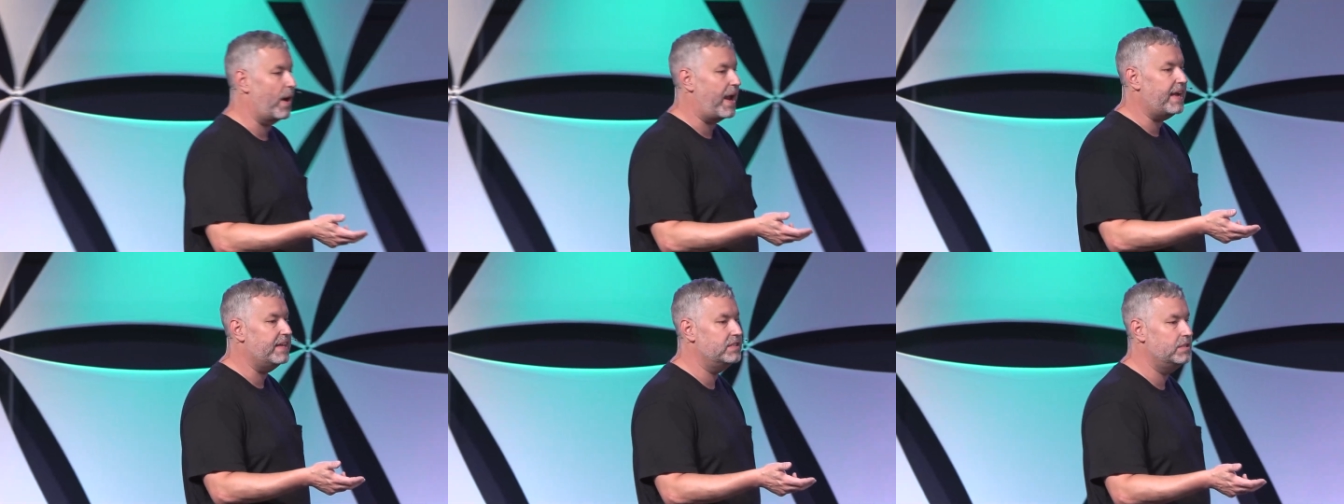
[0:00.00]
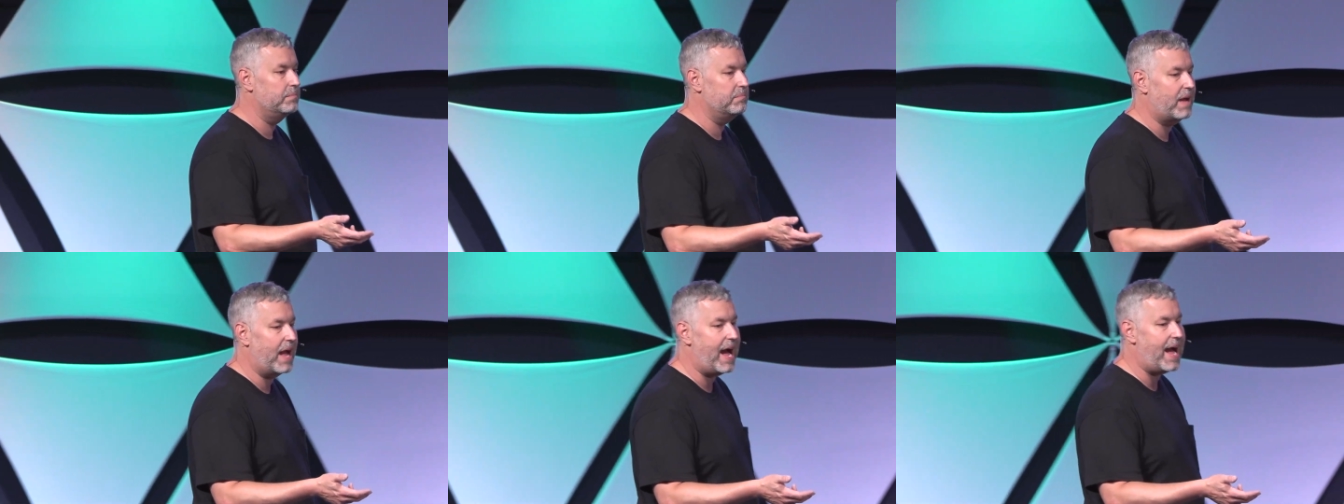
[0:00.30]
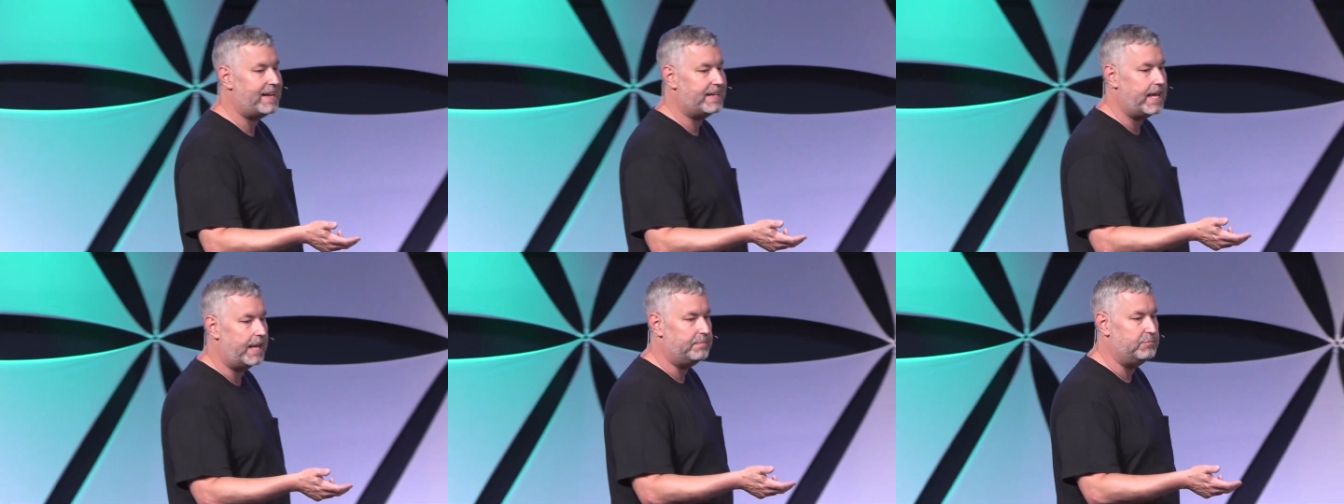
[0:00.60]
random
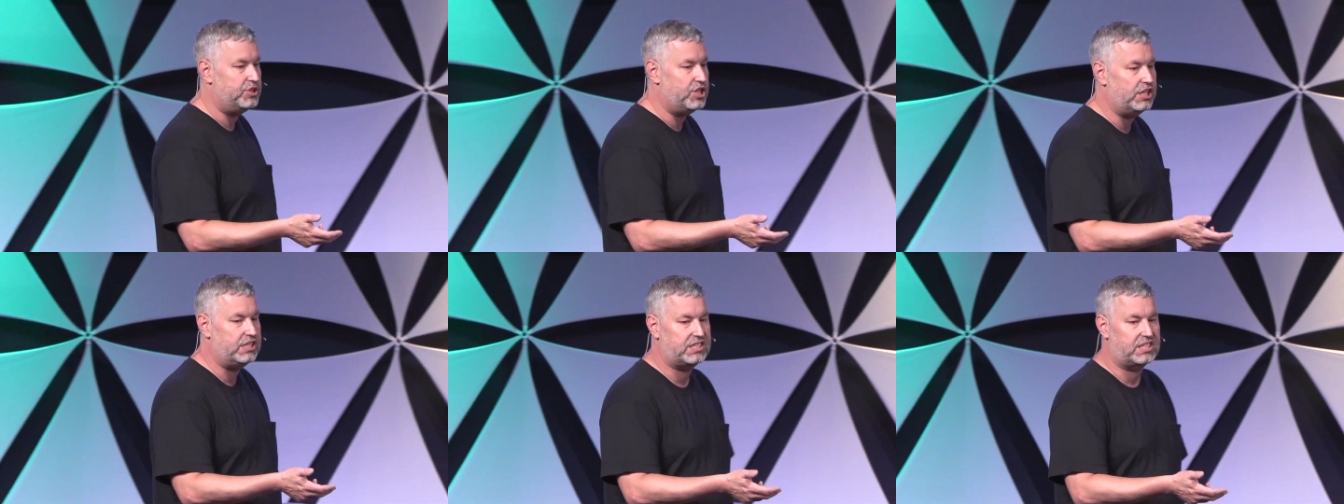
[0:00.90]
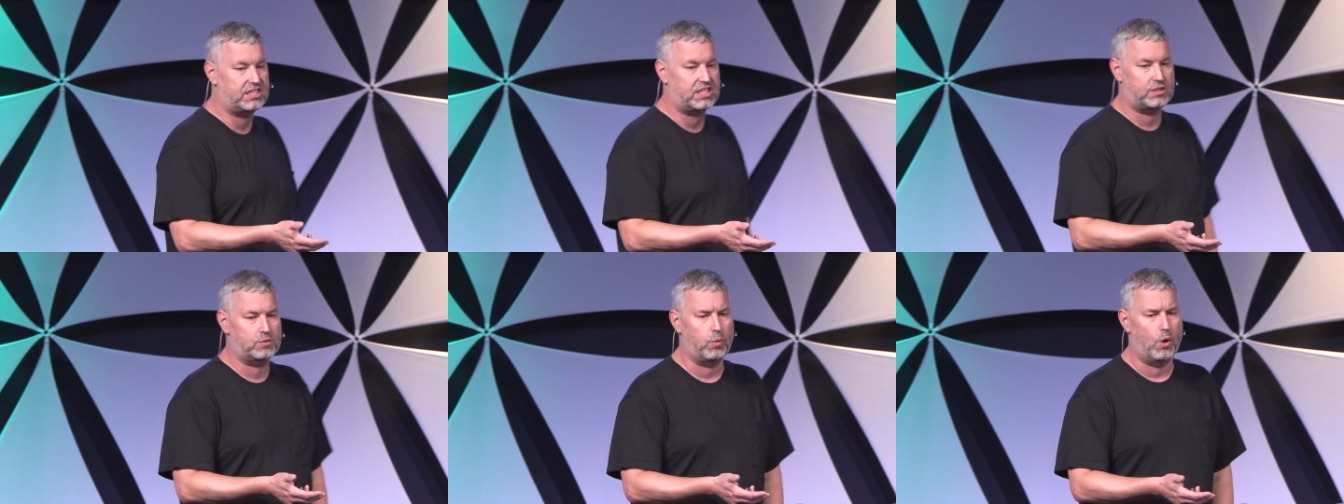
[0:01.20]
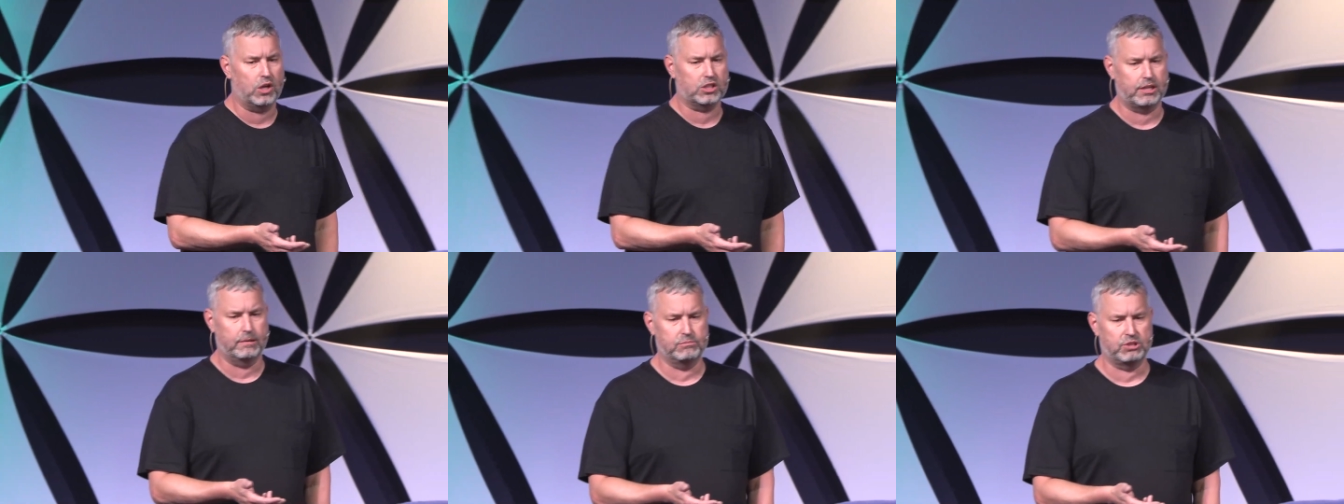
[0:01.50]
guy named Jesus just
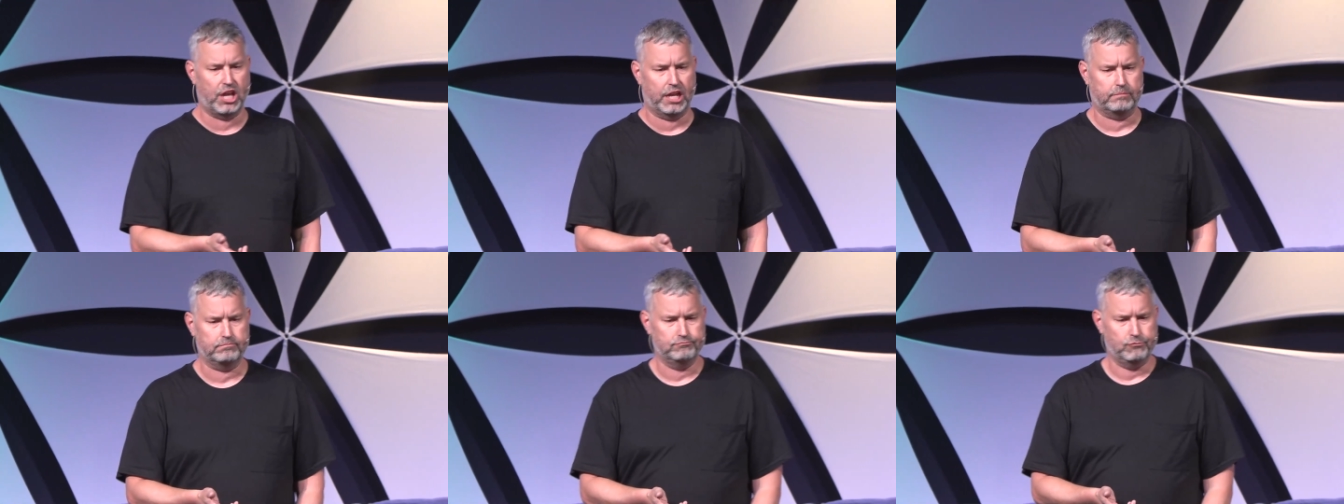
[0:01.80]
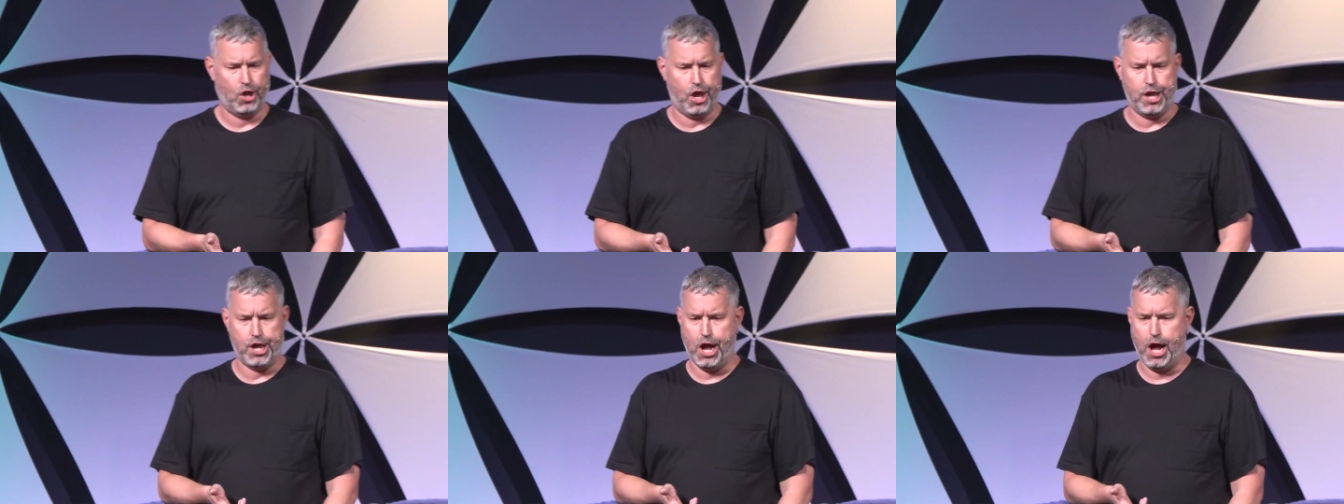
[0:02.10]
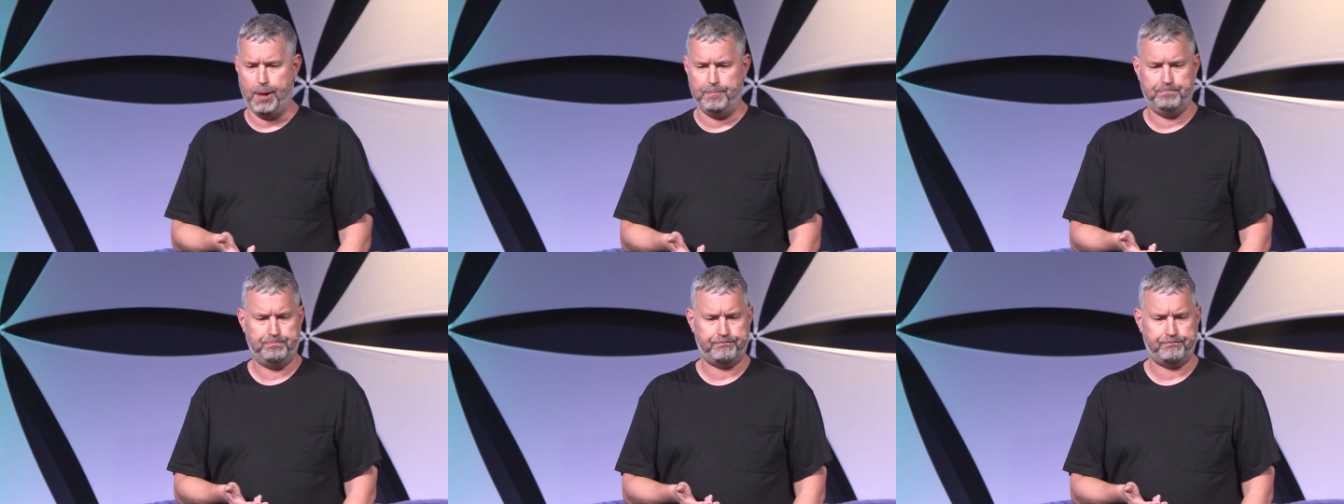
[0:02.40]
walked up and was like, Hey, up.